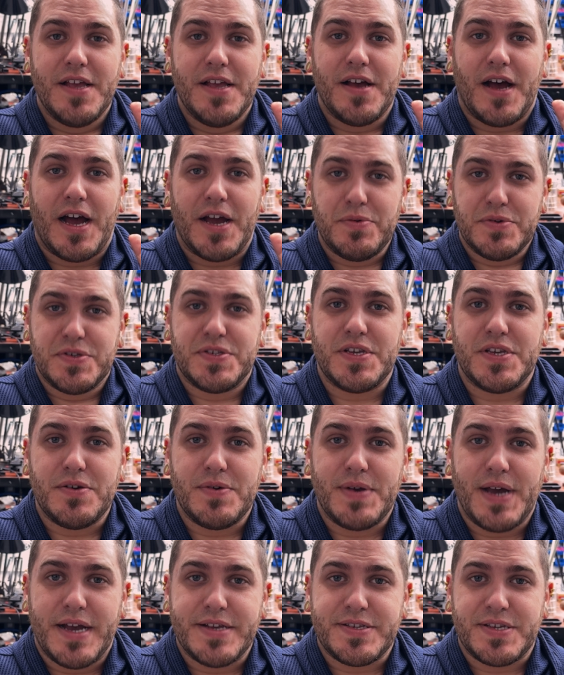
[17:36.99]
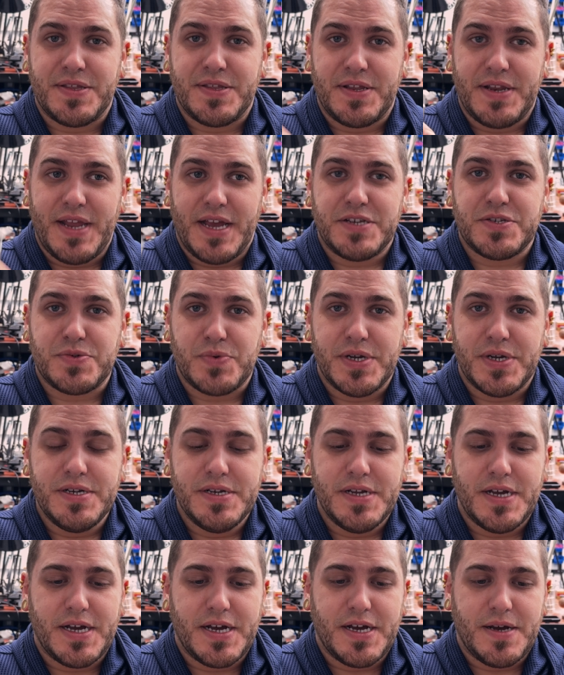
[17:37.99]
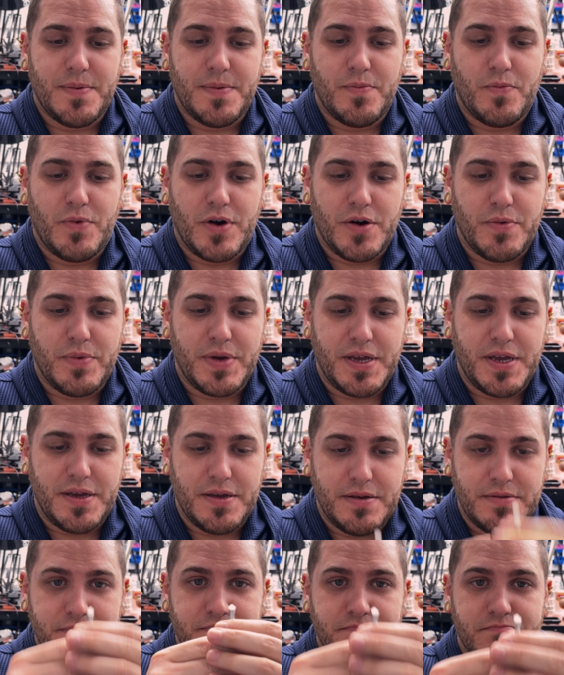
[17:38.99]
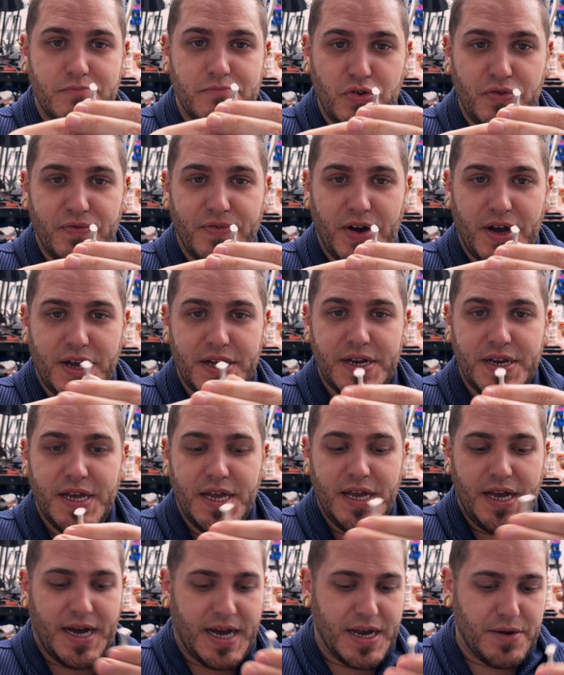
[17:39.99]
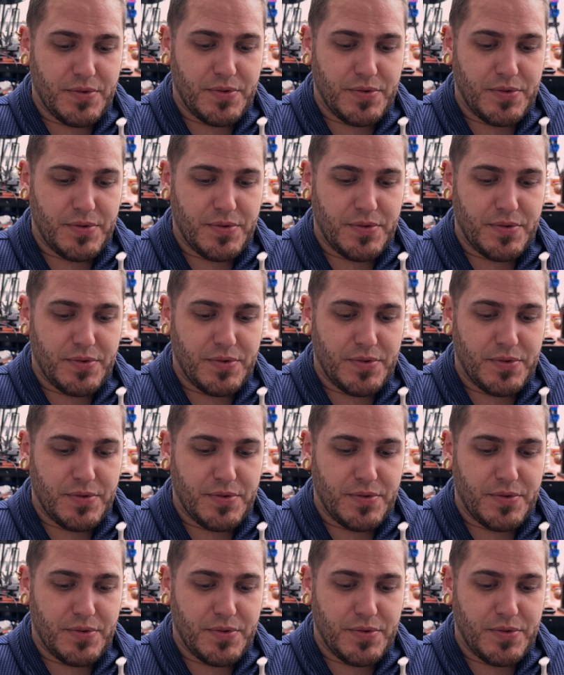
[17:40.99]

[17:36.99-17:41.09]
I will see you guys in the next one where we move on. I